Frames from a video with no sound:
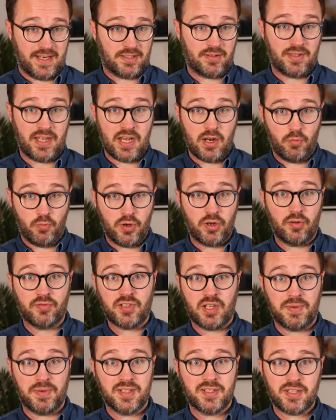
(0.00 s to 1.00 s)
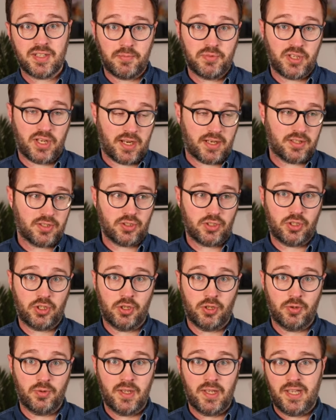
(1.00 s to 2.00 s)
So then it would obviously be subject
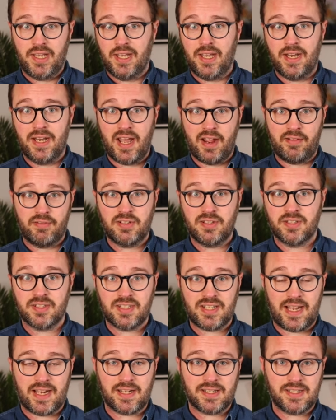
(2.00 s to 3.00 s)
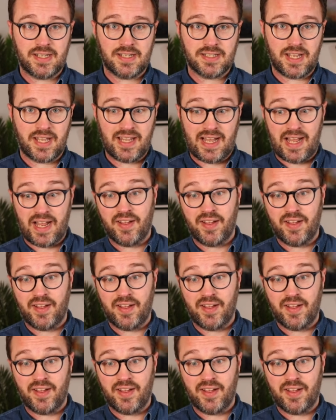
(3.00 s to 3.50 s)
to inheritance tax, things like that.